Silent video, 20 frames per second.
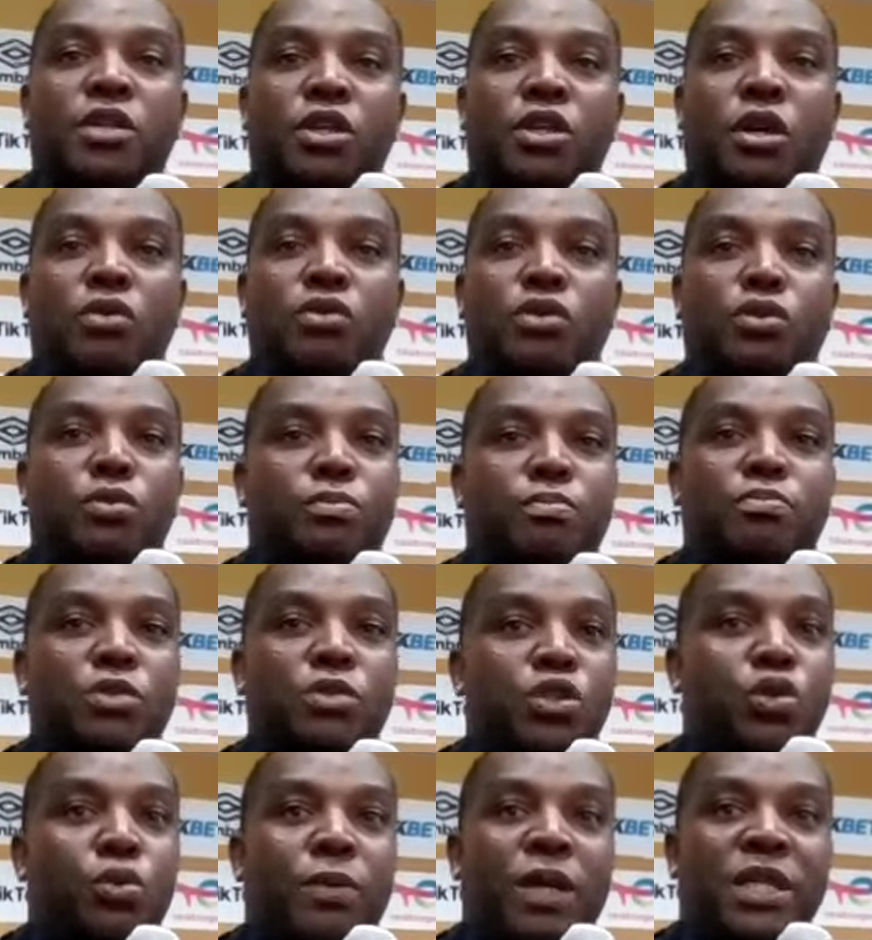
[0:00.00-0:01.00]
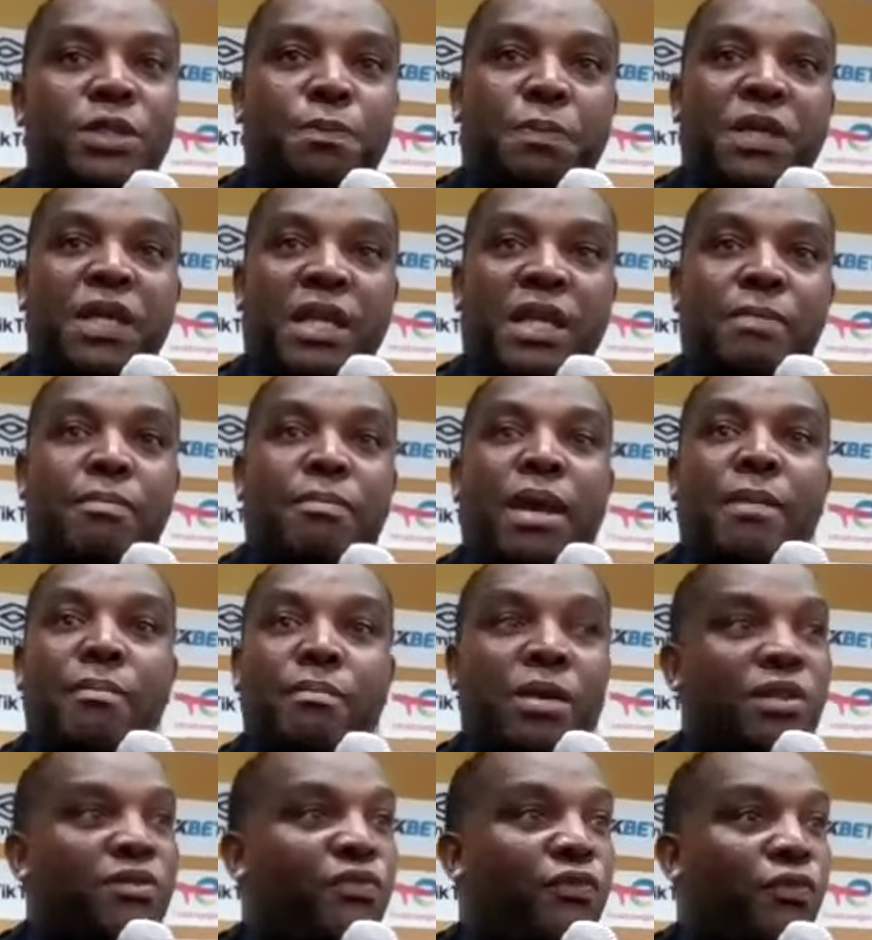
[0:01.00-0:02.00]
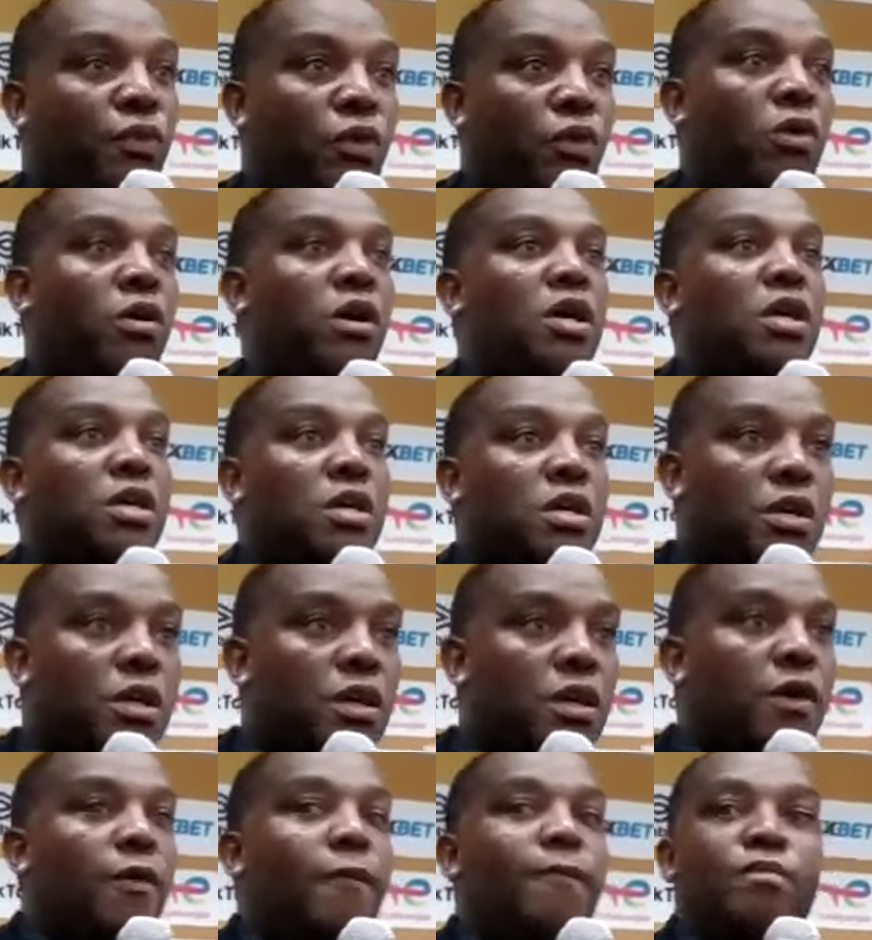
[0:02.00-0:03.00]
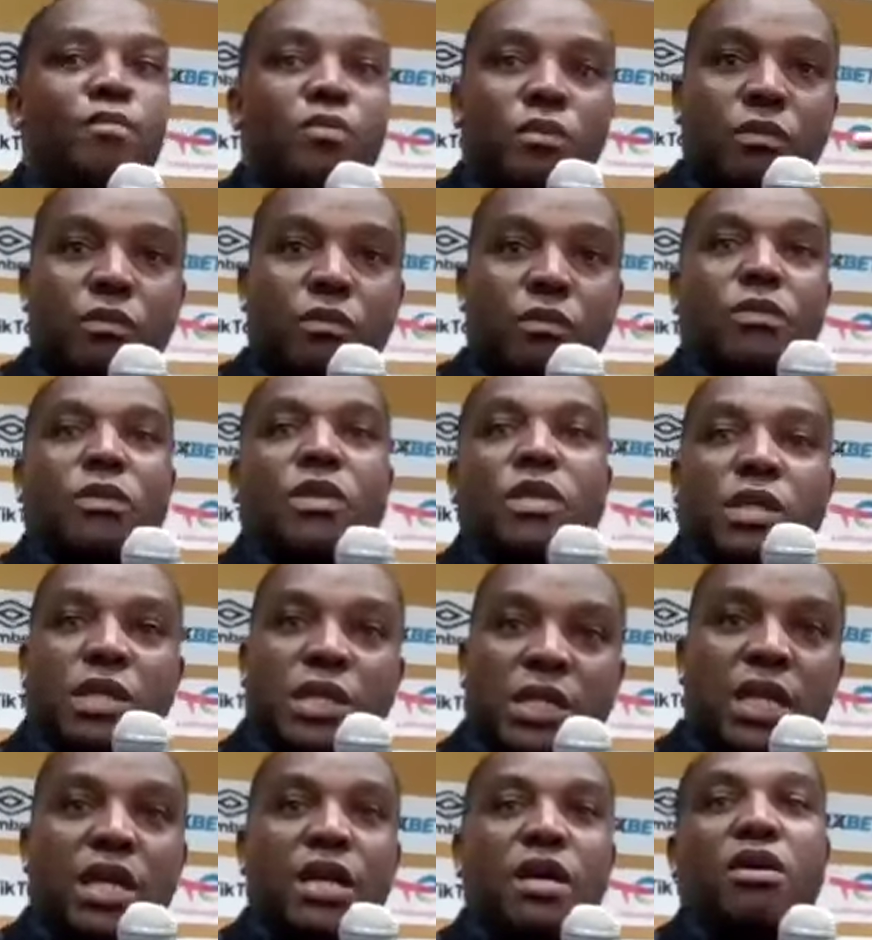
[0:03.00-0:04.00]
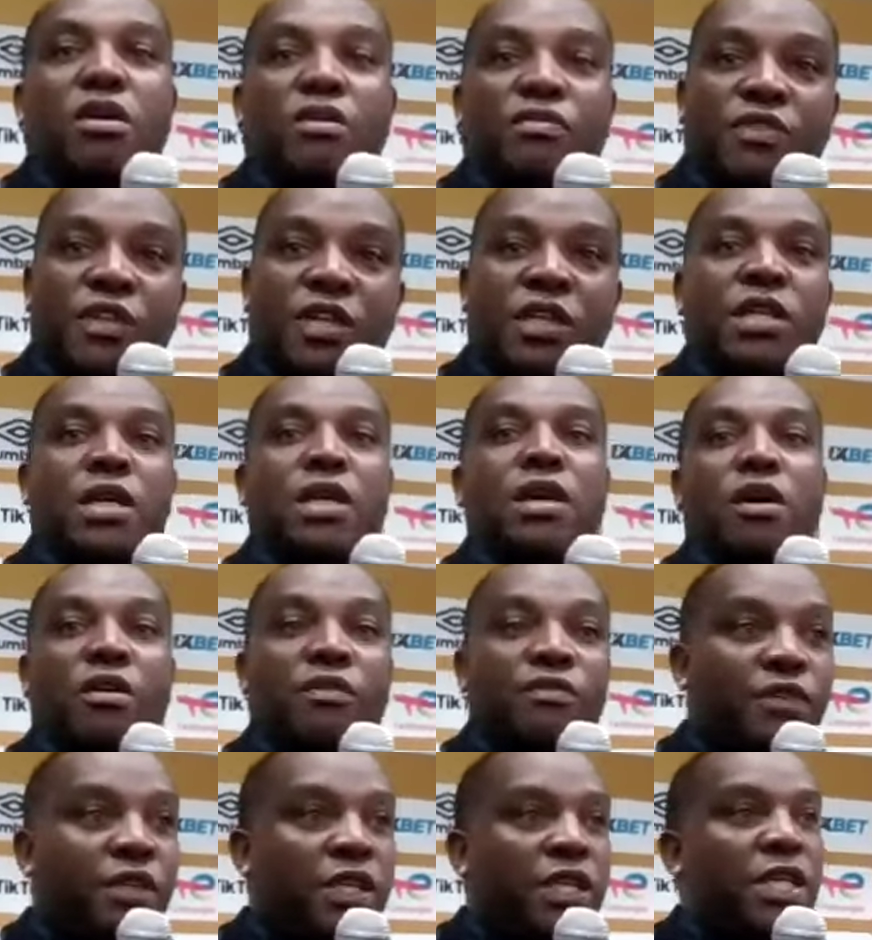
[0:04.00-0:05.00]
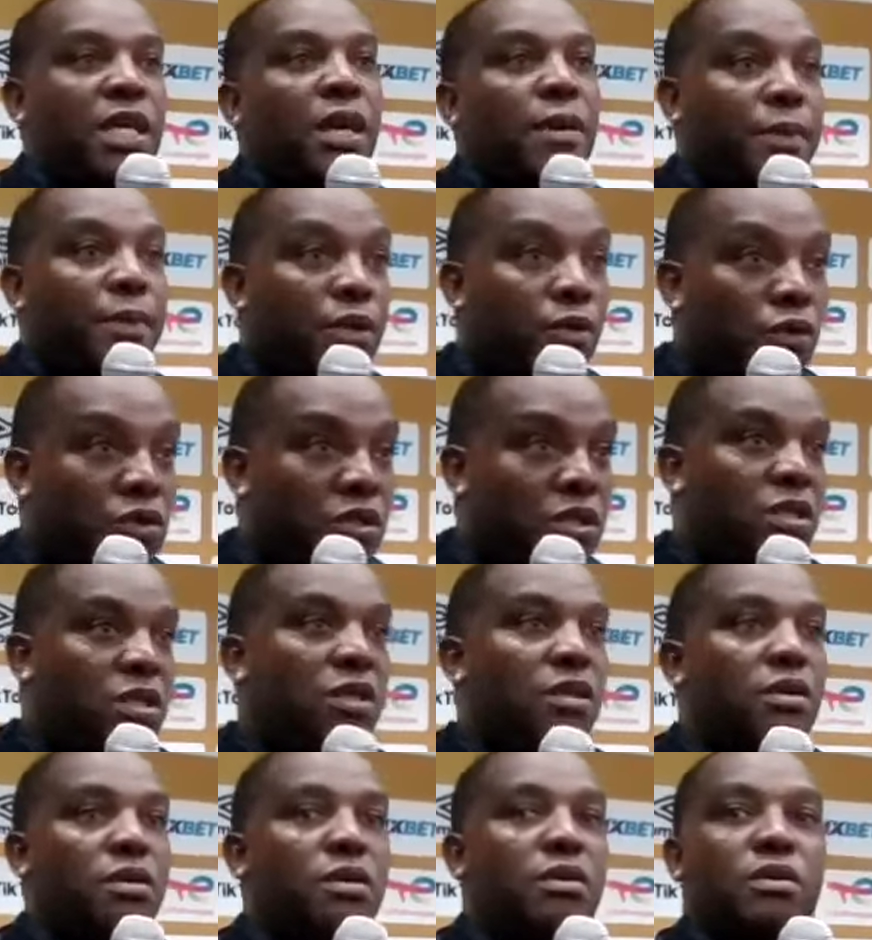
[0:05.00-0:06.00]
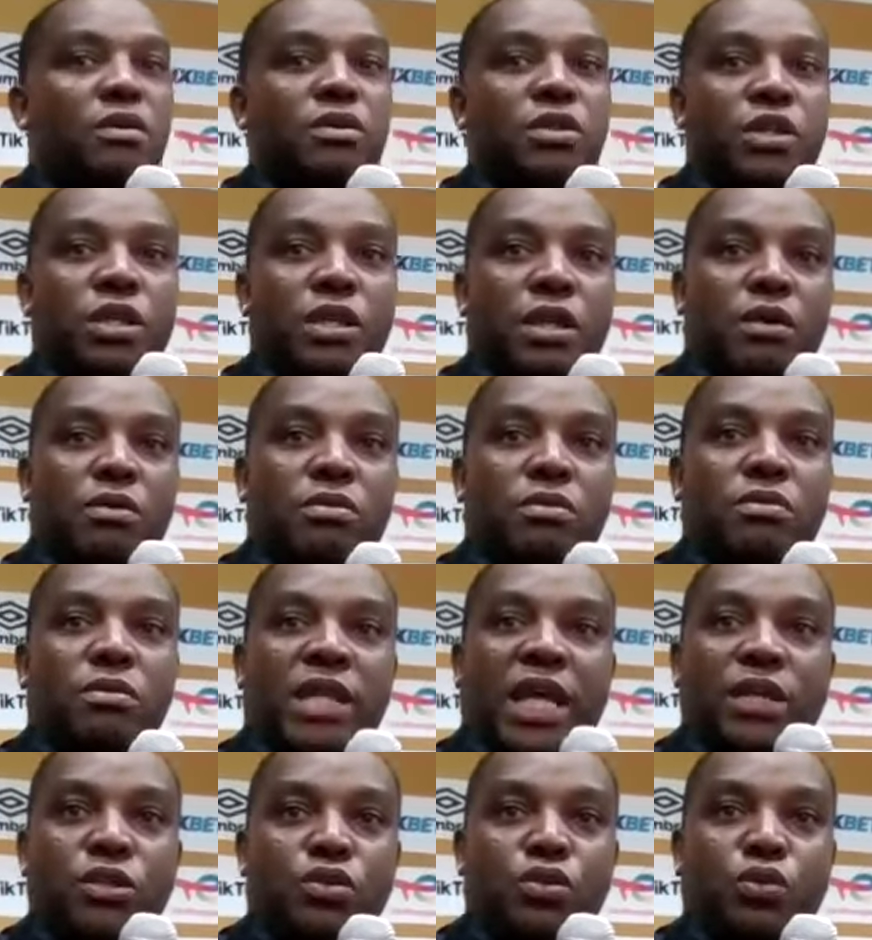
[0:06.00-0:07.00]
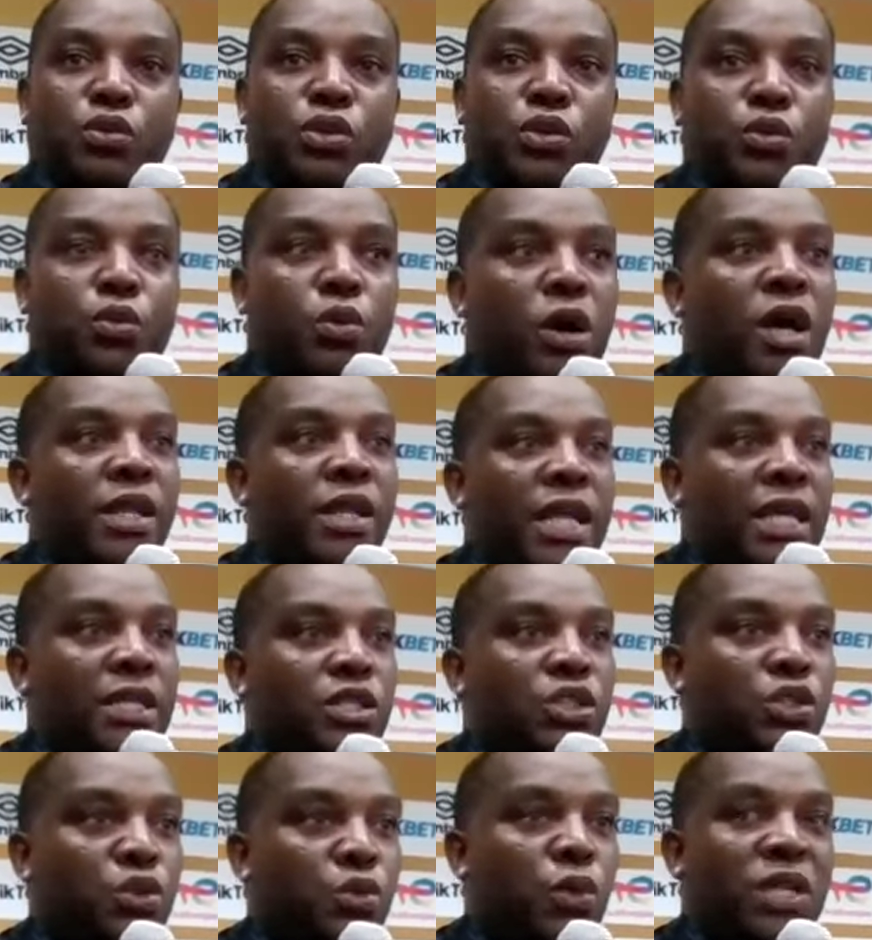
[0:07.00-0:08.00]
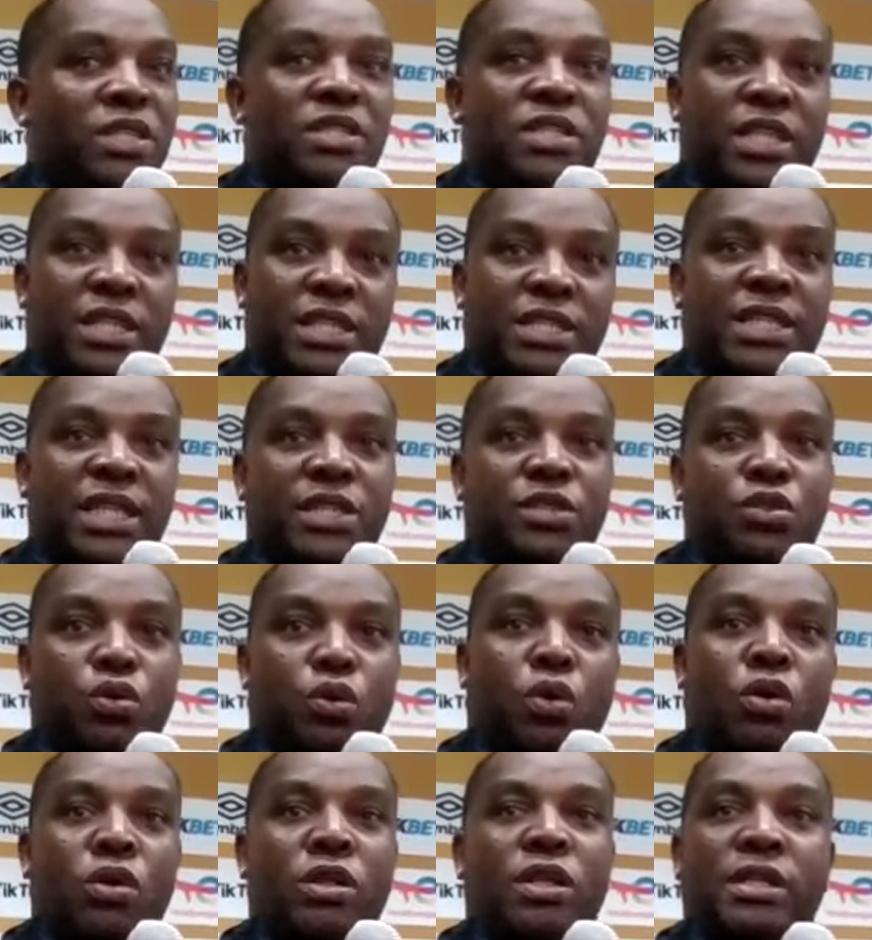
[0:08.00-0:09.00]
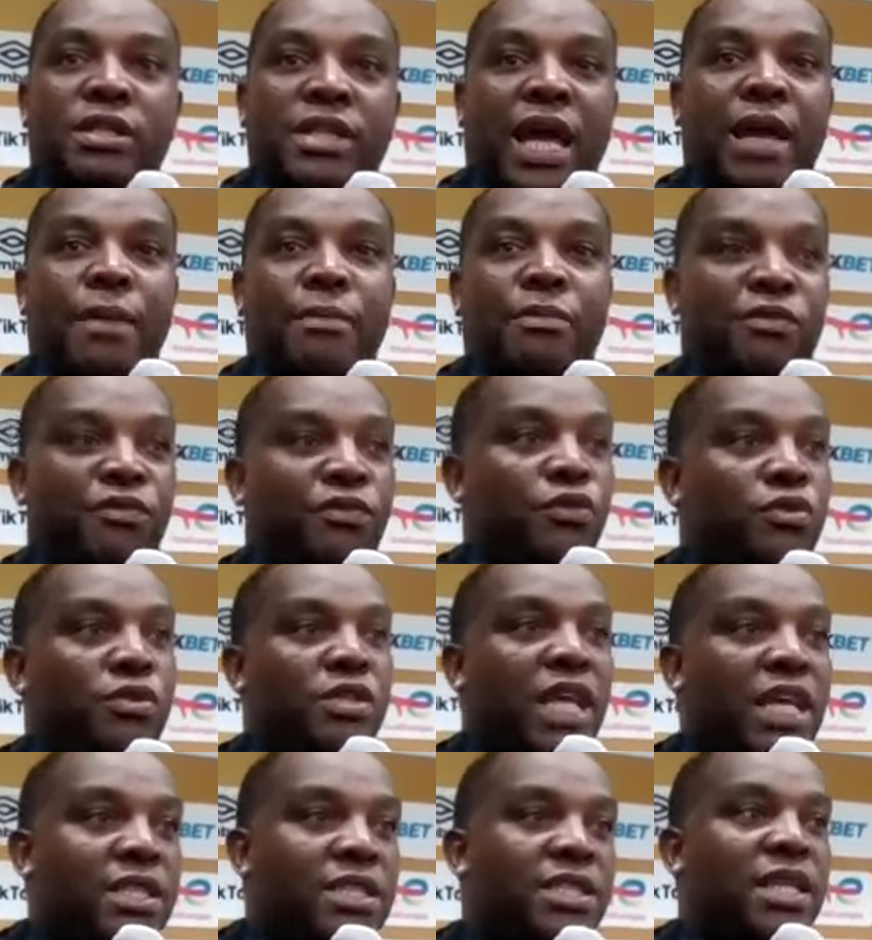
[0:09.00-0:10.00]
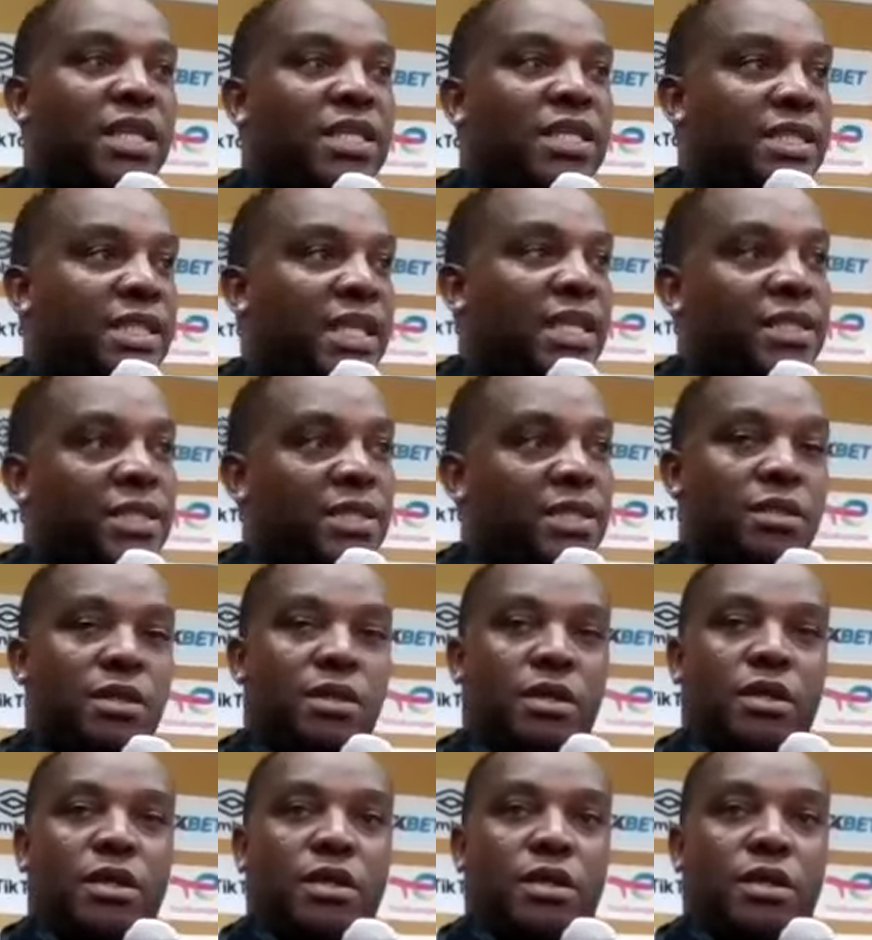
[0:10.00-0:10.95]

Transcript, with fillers: You know, you, you must be remembered for year after year after year because, you know, that's who you are. That's you want success all the time. If you taste success,